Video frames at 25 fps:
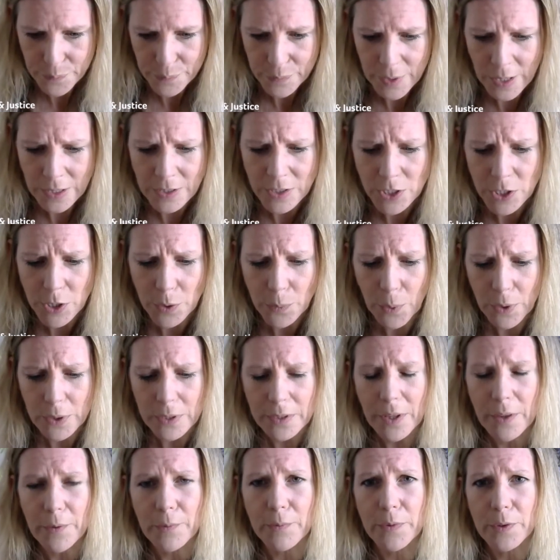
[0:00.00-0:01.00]
And so one of
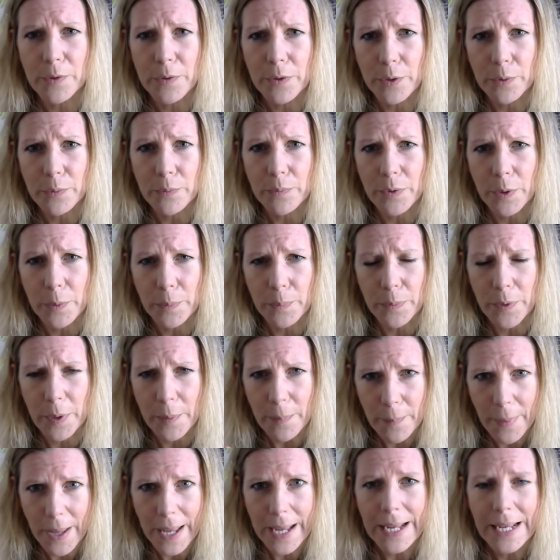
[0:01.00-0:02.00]
the
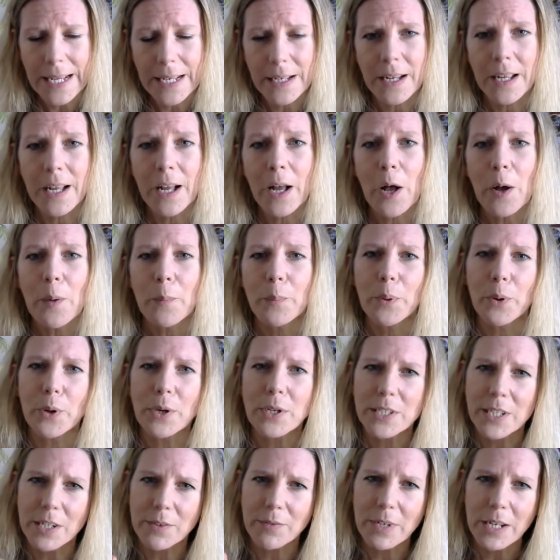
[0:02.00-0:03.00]
main
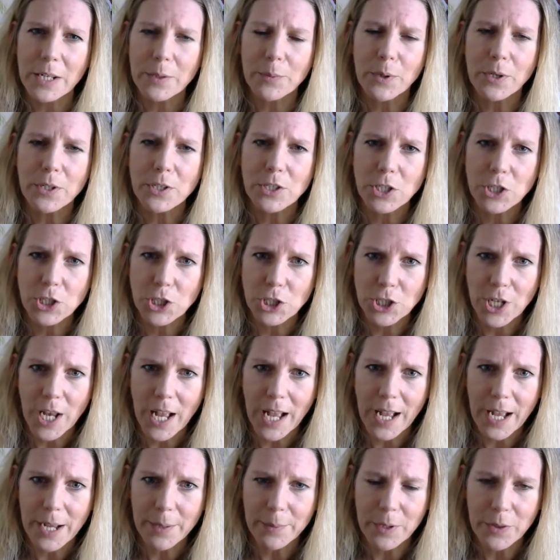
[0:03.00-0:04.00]
points I really want to
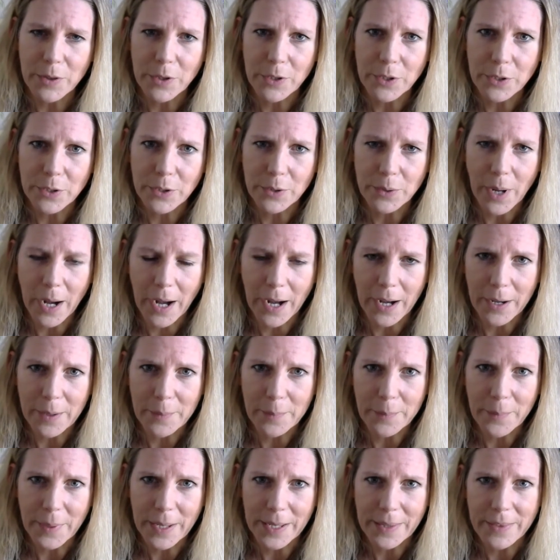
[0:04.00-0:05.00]
share with you
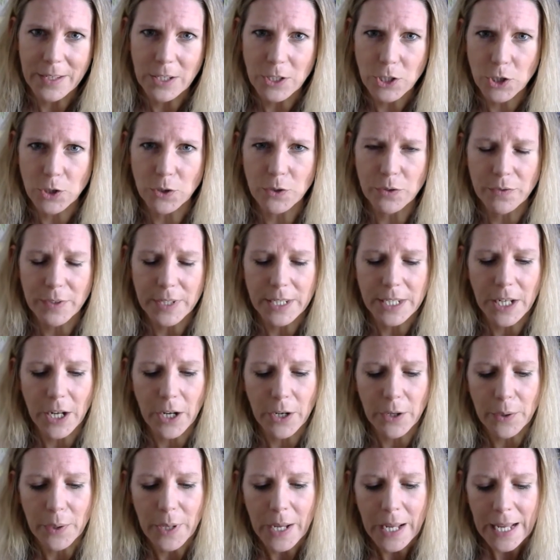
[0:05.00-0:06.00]
in this short
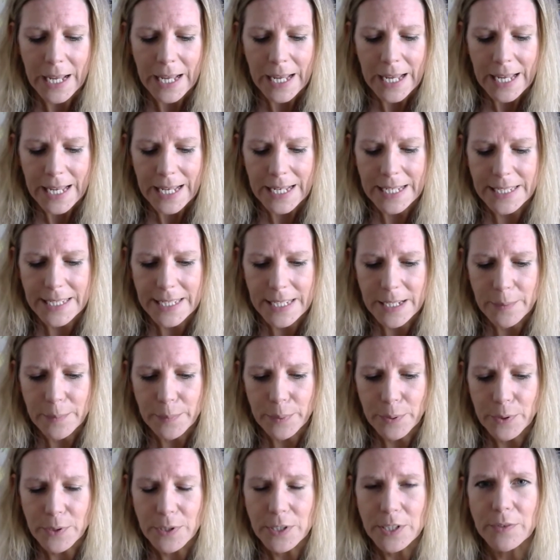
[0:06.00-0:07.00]
video is the
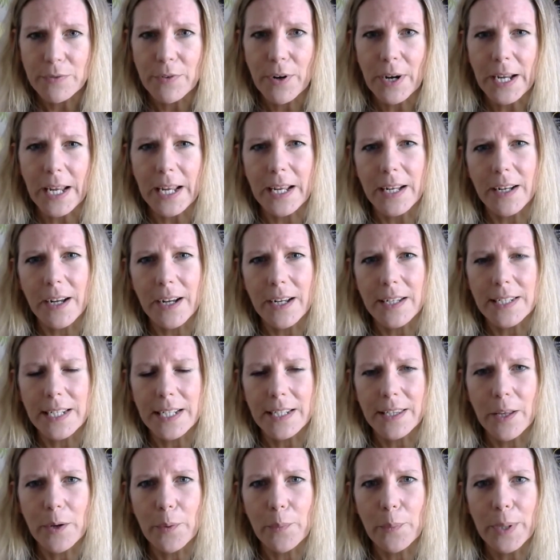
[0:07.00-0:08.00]
importance of recognising
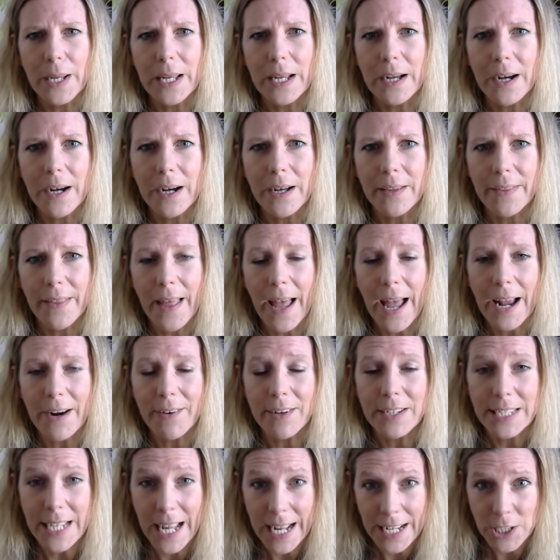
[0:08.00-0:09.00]
that we are there
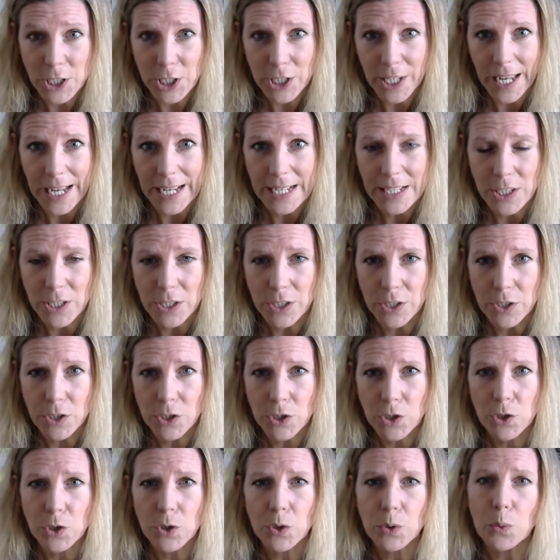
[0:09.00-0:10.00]
as educators
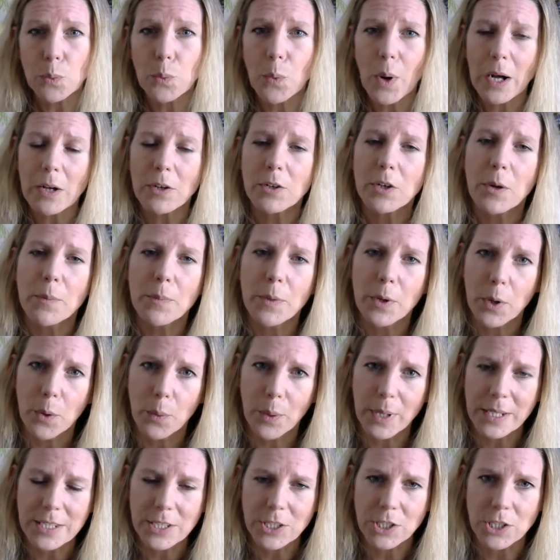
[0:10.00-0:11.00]
to welcome the
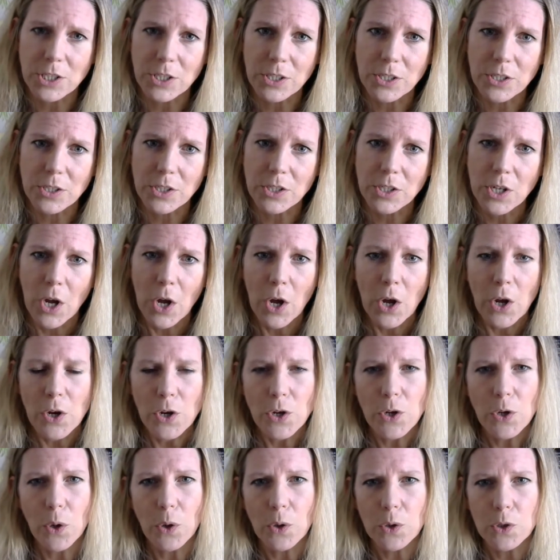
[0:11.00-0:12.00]
questions,
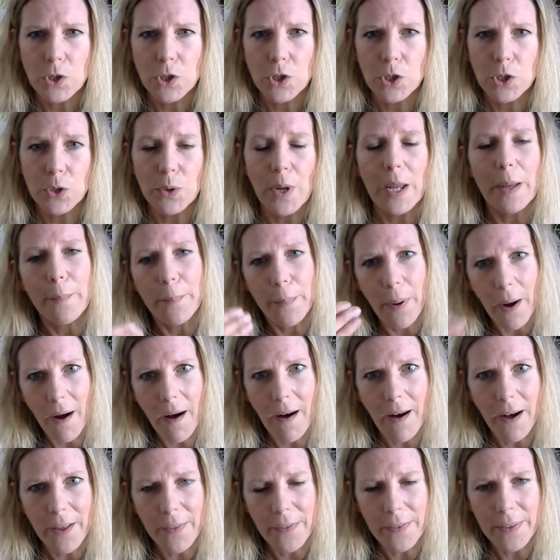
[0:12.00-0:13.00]
not to
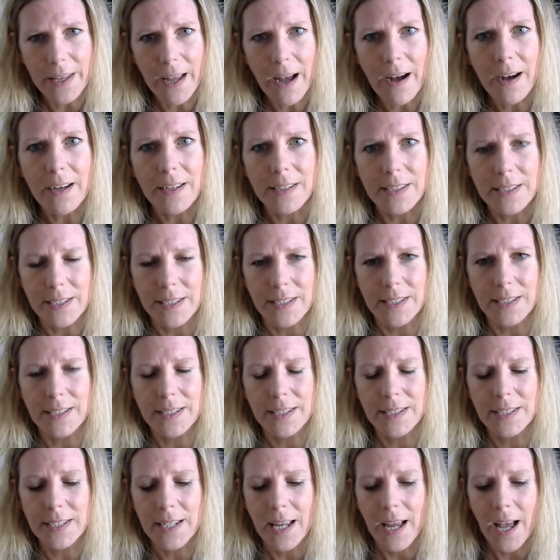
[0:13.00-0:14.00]
impart the
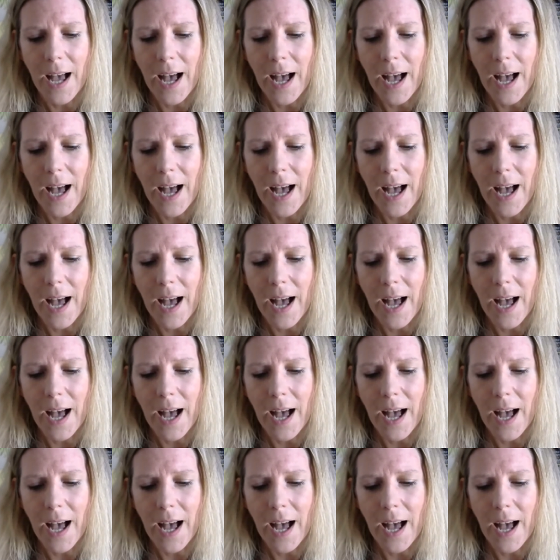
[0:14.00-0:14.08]
answers.